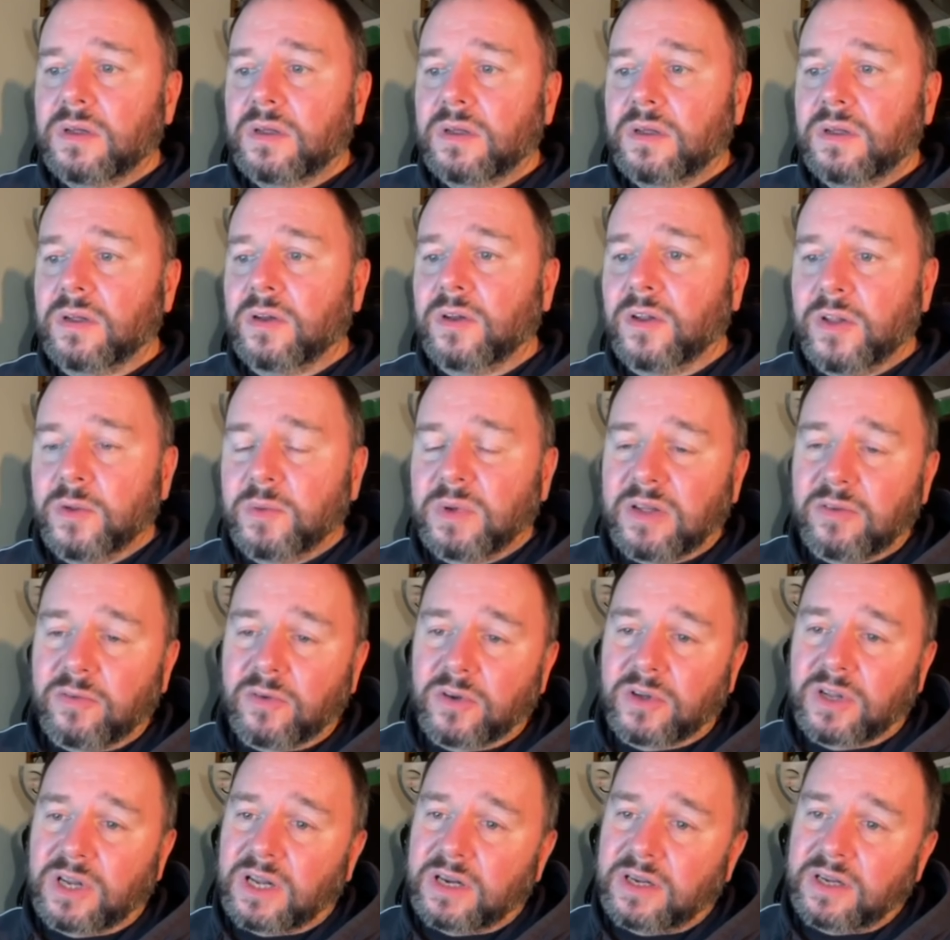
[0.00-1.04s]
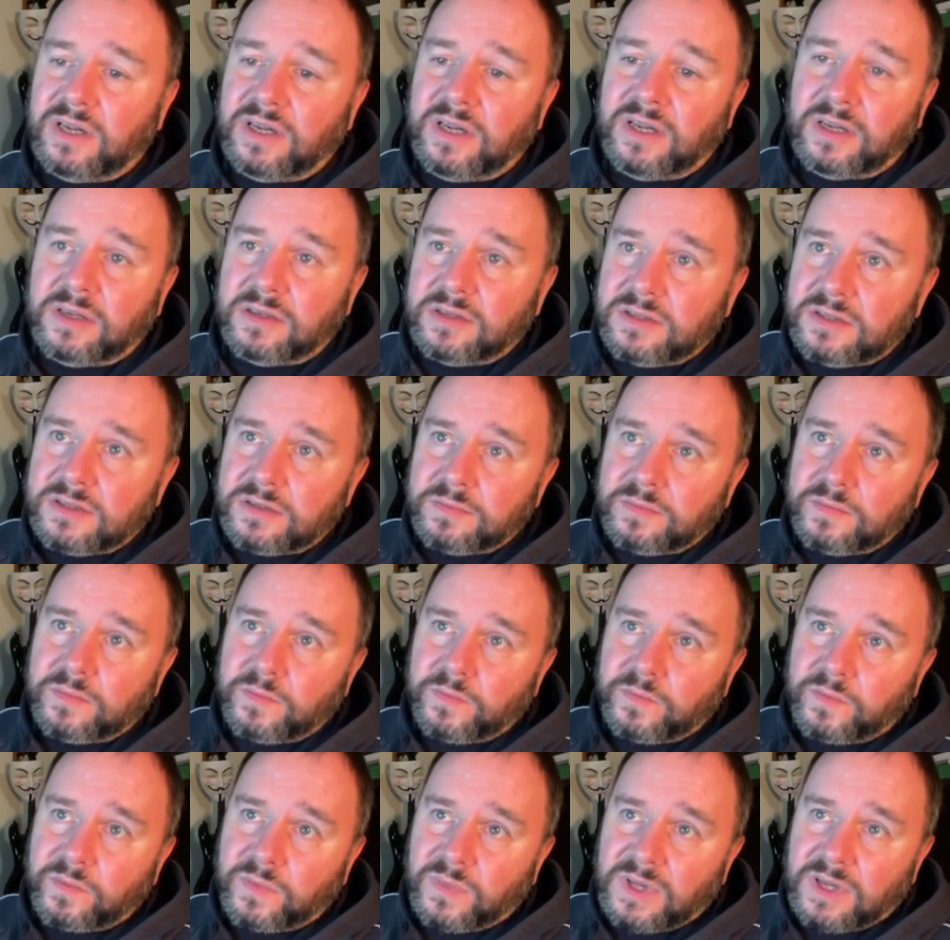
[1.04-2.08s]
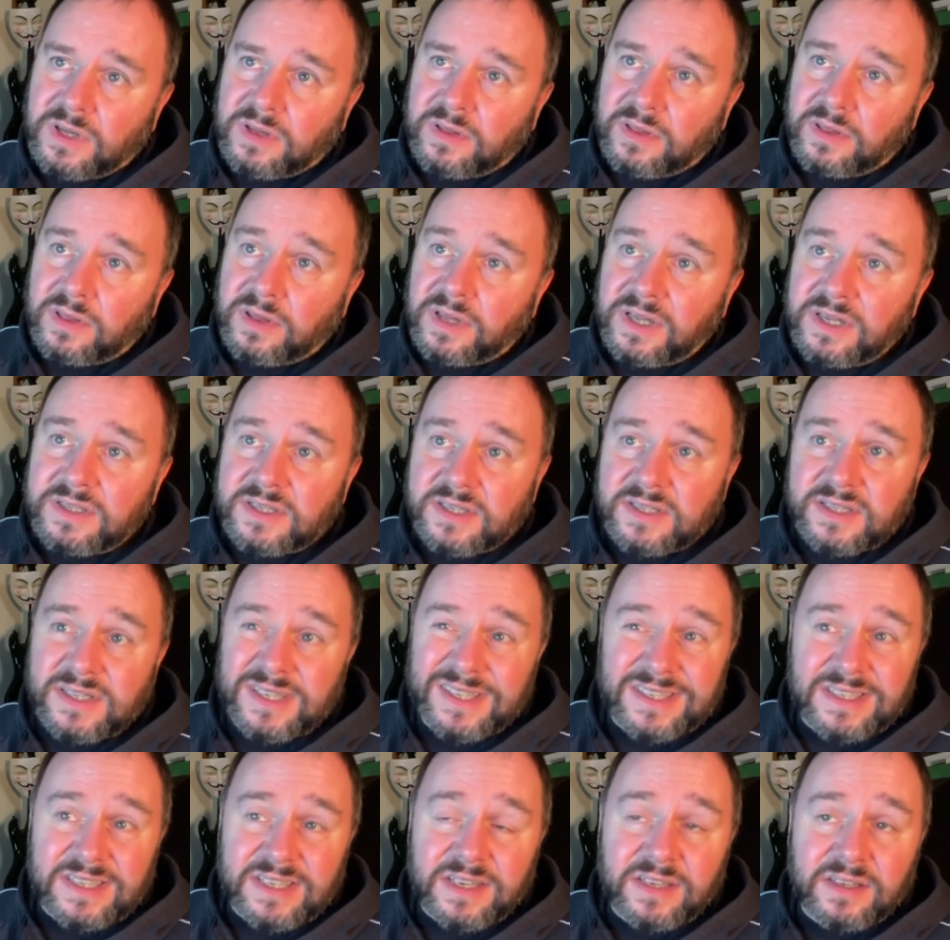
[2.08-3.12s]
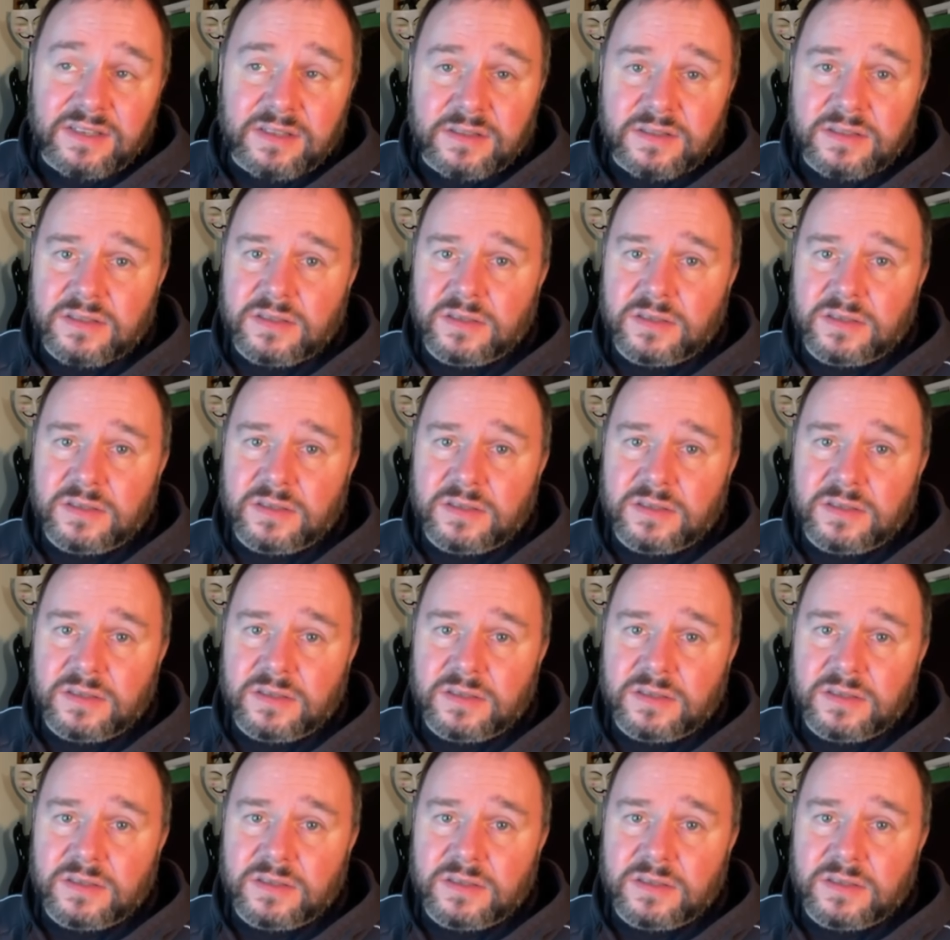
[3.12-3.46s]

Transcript: Another way of looking at it is these are 16s.